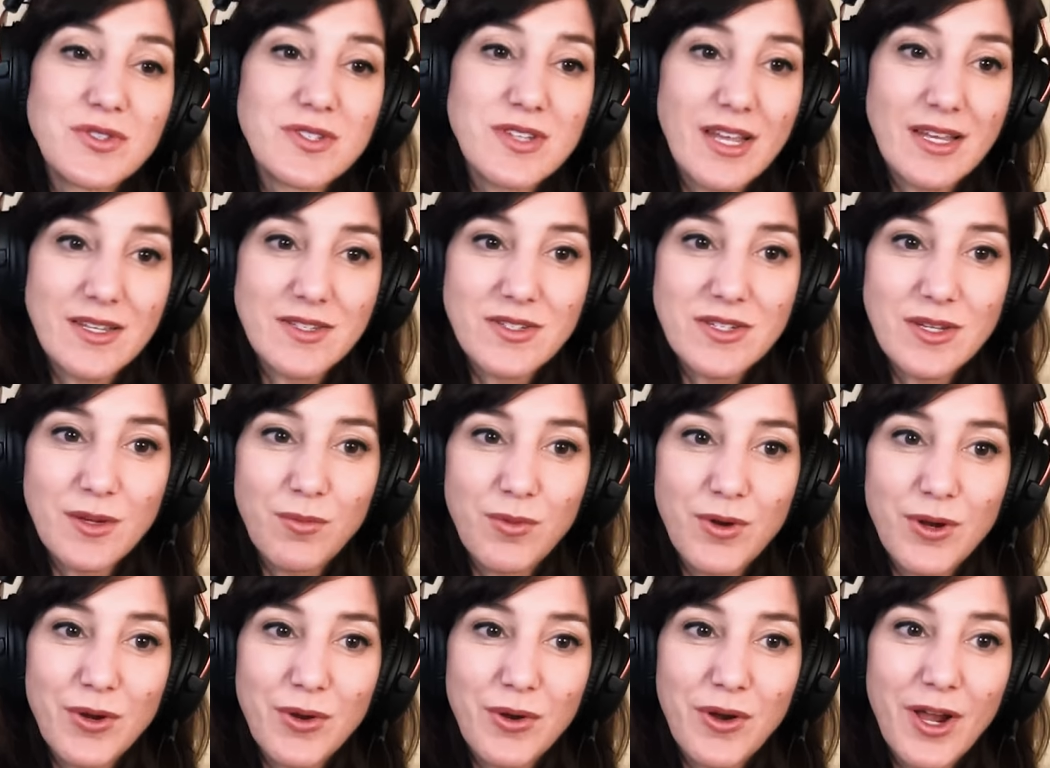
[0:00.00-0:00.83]

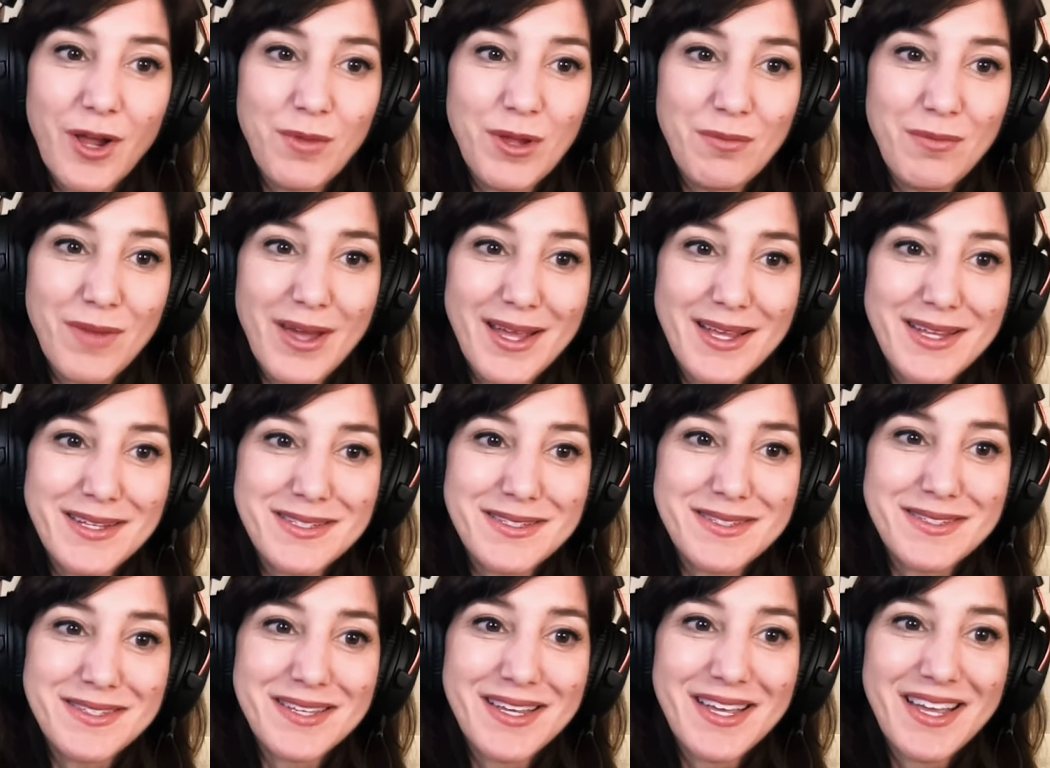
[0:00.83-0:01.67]
testing program in
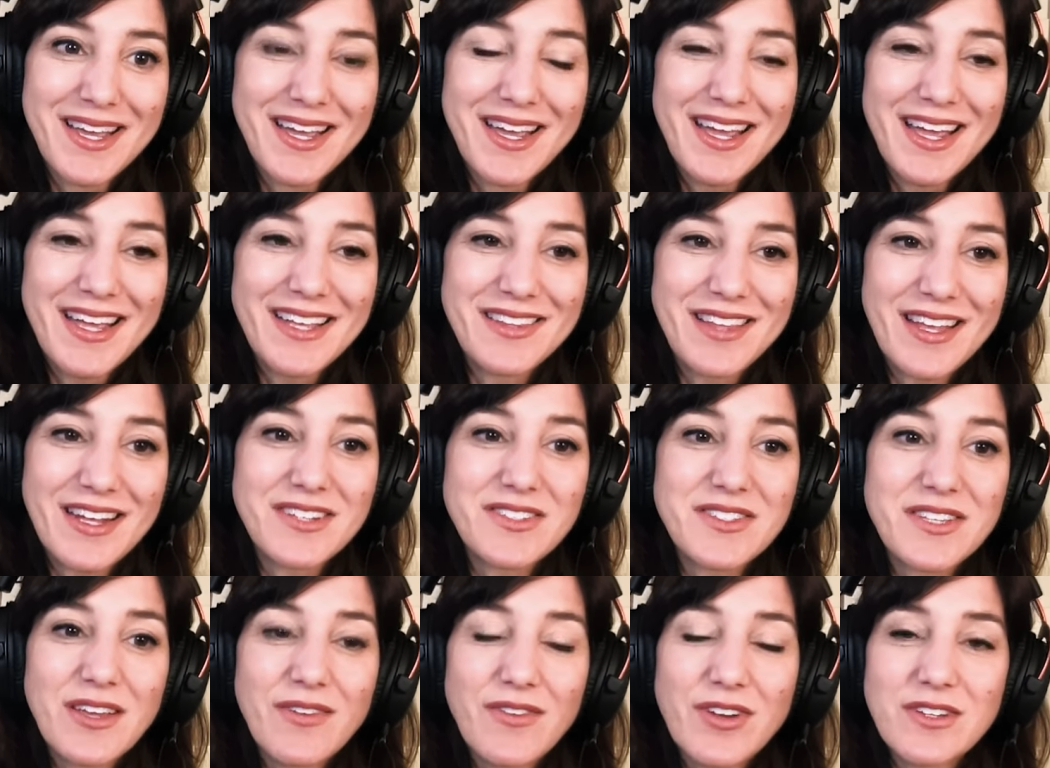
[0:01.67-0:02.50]
mice, and
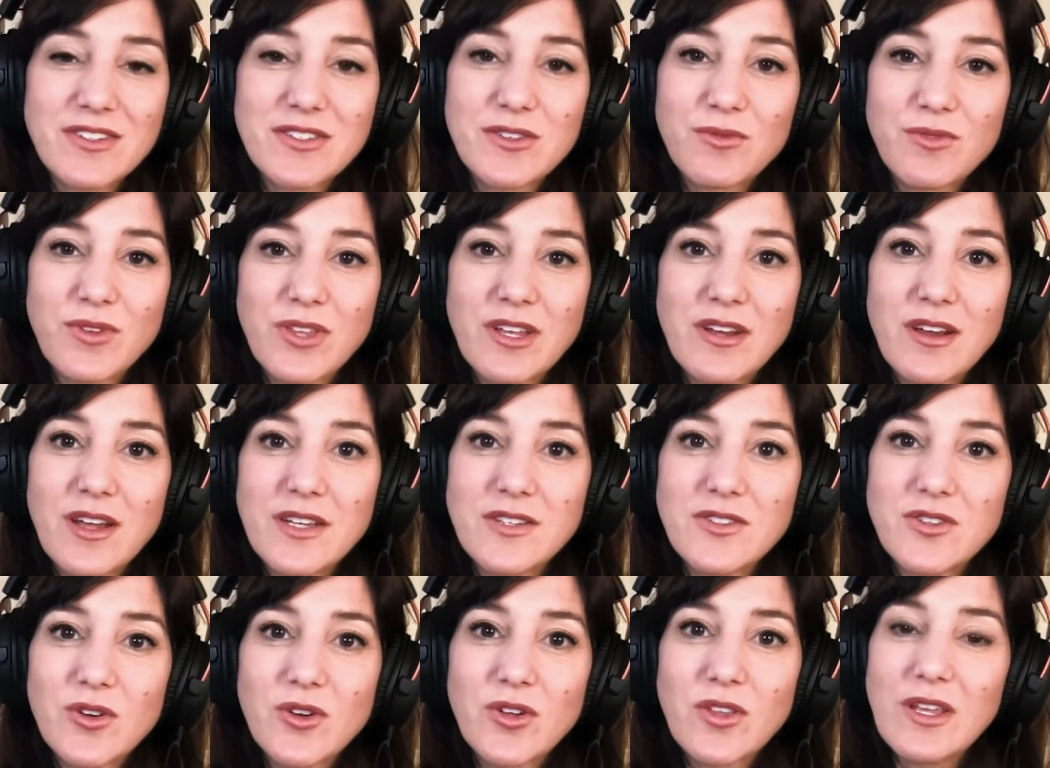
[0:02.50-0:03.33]
that has given us a really
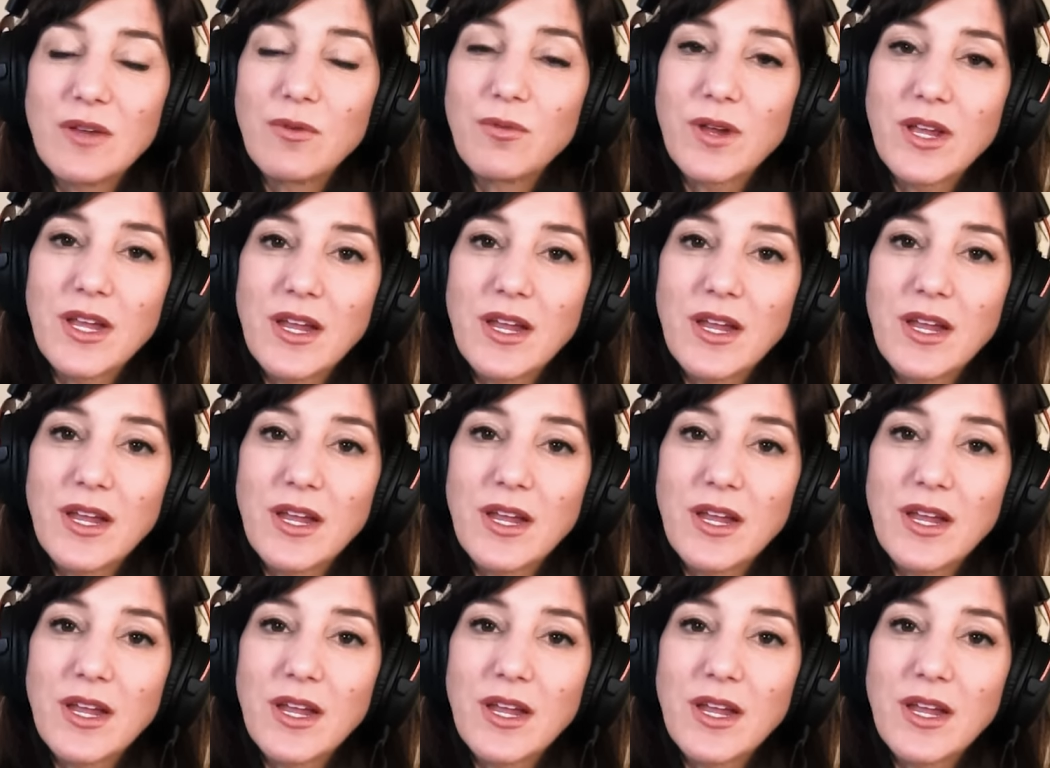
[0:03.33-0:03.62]
nice early